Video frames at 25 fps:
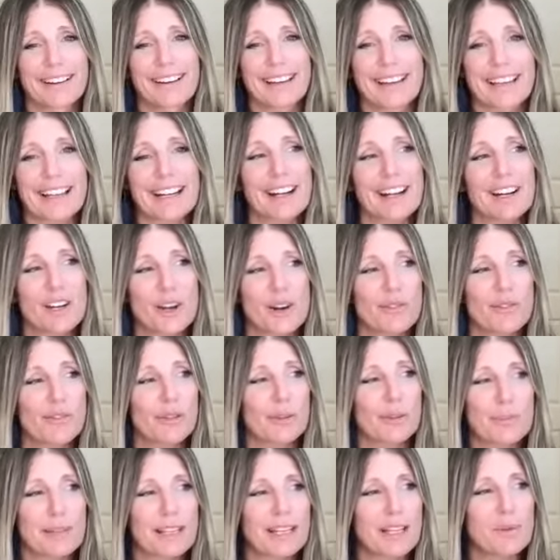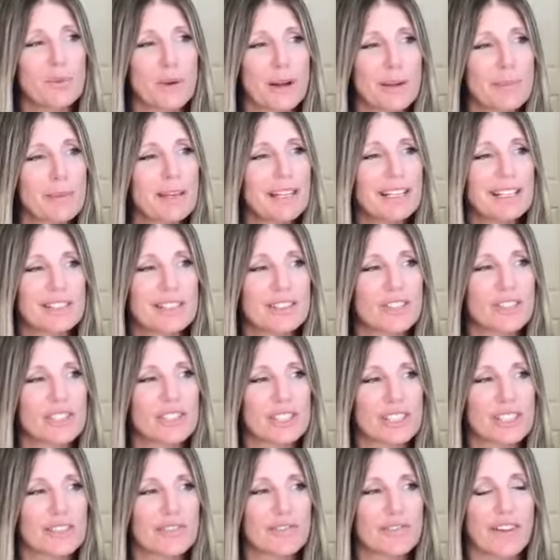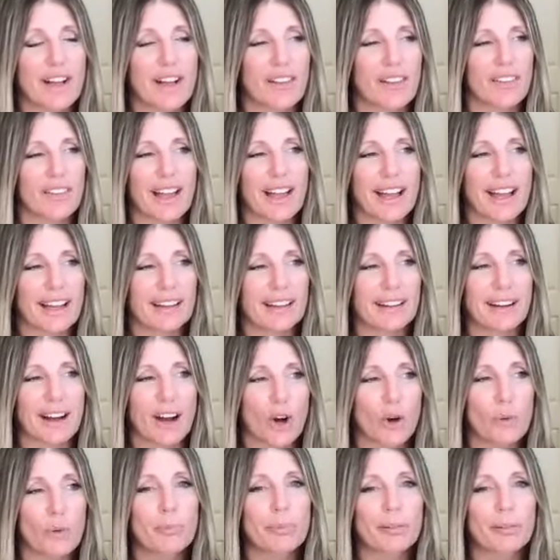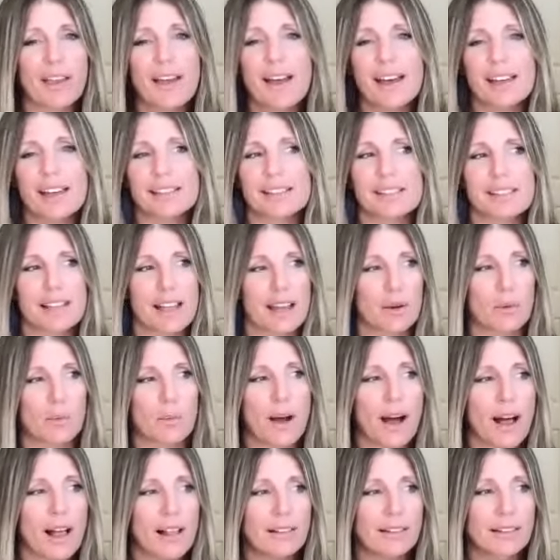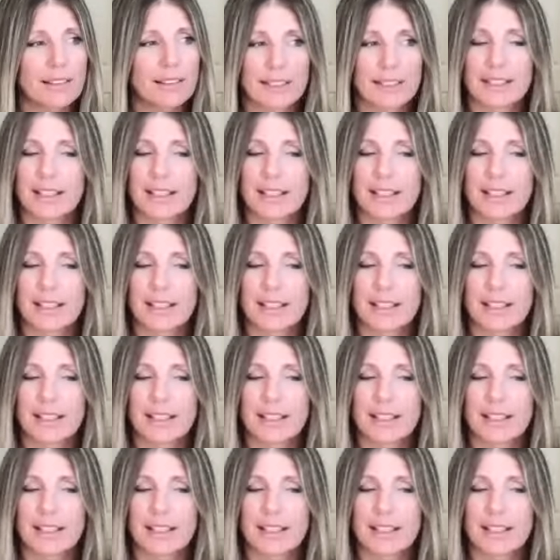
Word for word: And I know for many women, it's just felt like hopeless. Like, well,